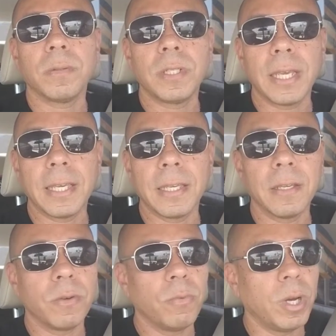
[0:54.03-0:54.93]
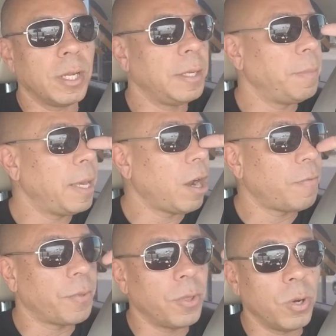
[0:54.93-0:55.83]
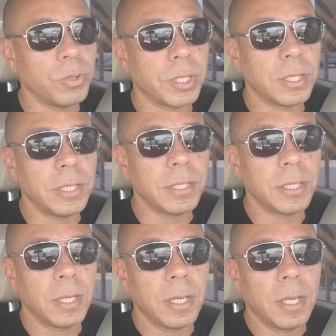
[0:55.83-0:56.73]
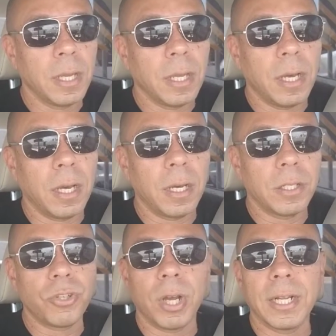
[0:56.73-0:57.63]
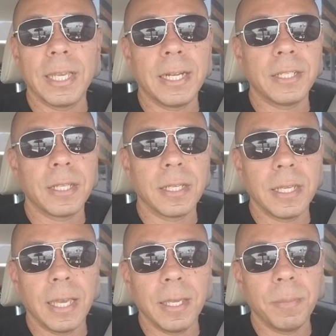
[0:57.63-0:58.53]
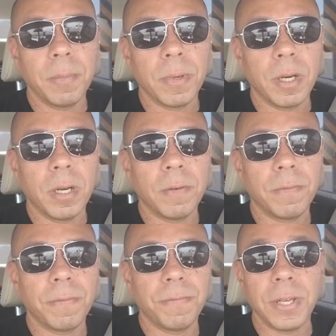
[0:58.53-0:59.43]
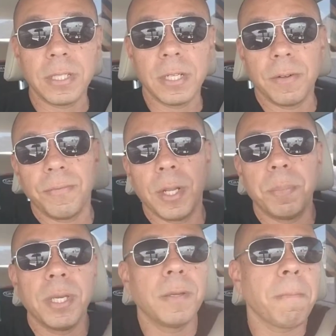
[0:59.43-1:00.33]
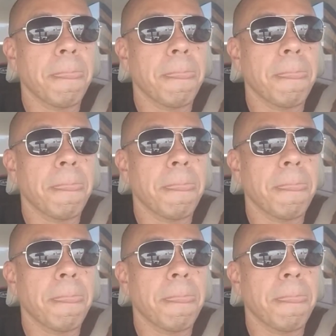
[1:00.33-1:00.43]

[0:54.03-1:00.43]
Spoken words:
taking what he made off of those, and he's trying to get into the game of fixing and flipping,